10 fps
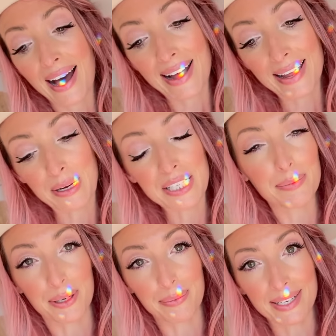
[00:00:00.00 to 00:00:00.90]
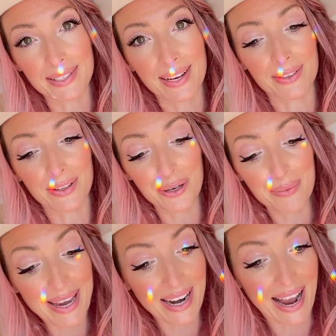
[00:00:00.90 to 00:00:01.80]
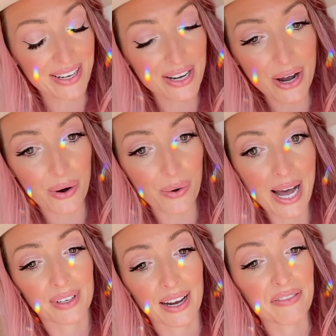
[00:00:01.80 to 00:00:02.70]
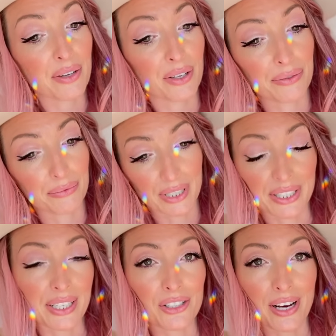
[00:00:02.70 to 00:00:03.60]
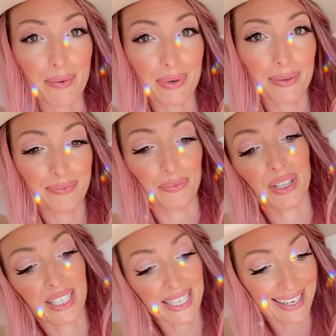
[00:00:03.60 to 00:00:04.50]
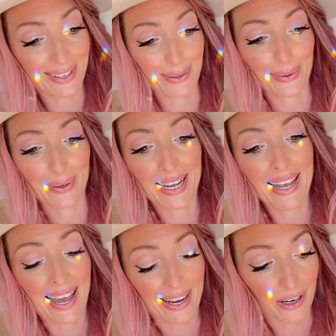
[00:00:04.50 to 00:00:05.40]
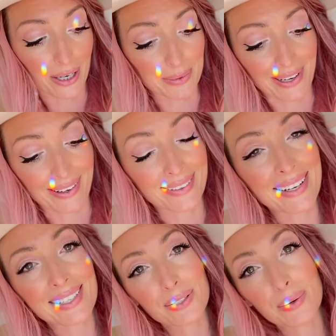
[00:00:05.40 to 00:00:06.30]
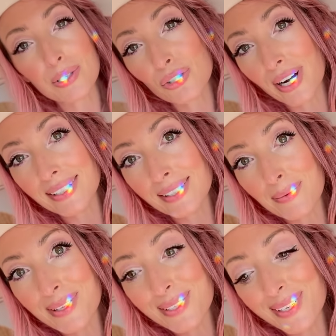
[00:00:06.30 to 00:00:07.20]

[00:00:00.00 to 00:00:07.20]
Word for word: I am experimenting a little bit. I know I feel in really good shape with the keto and carb cycling. So I'm just trying something